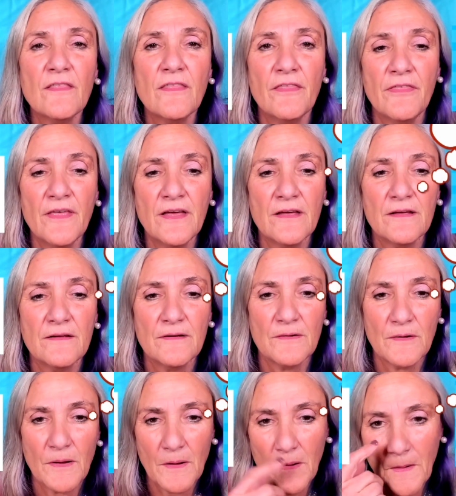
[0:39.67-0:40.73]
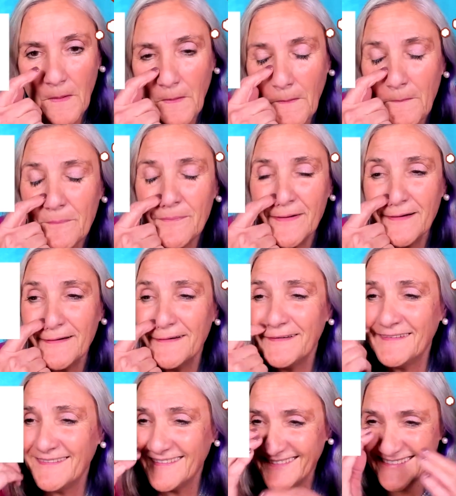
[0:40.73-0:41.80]
I'm not sure, but I found some
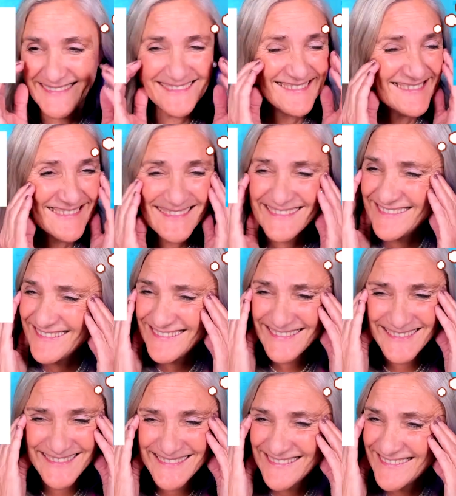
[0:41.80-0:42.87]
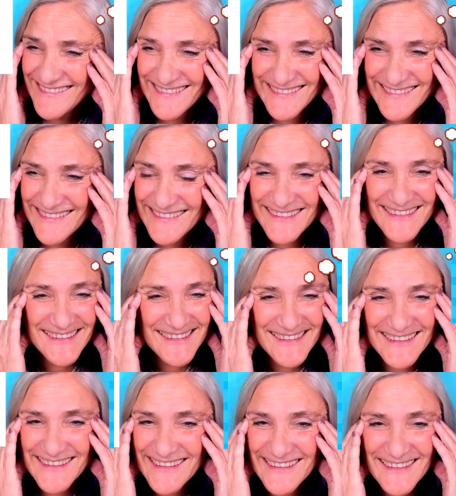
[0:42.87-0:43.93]
information for what is better, Alexa or
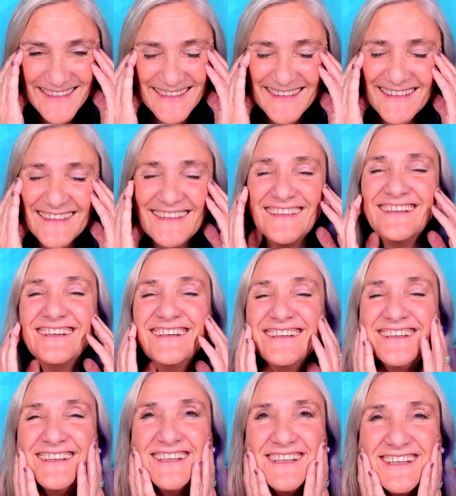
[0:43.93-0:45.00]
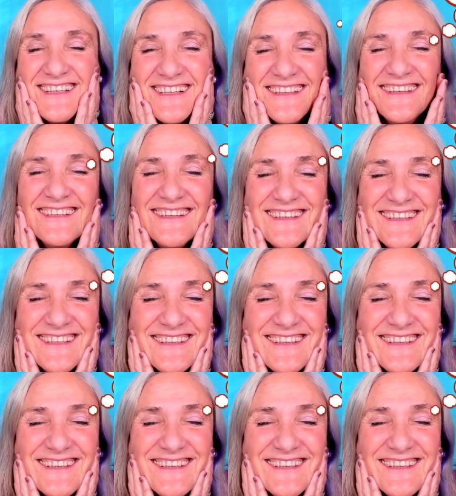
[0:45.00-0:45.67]
Echo. Do you want to hear it?